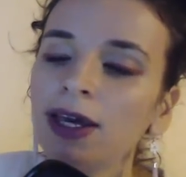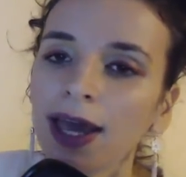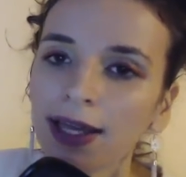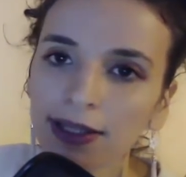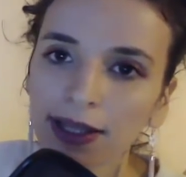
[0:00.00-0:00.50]

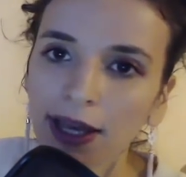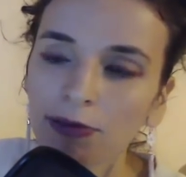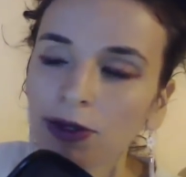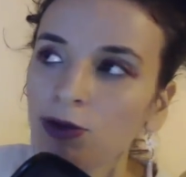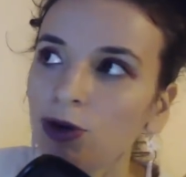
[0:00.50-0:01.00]
and in
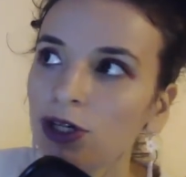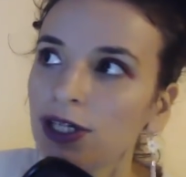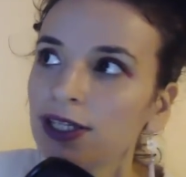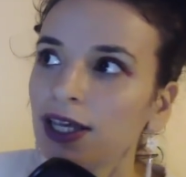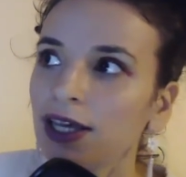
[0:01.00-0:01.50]
Capricorn,
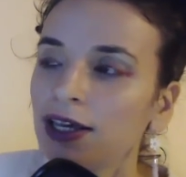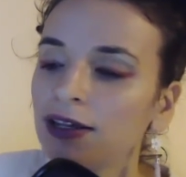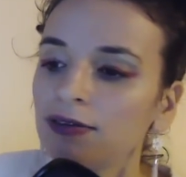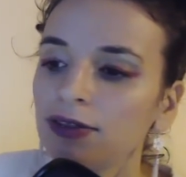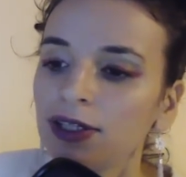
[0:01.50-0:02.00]
it
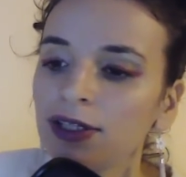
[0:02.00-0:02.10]
can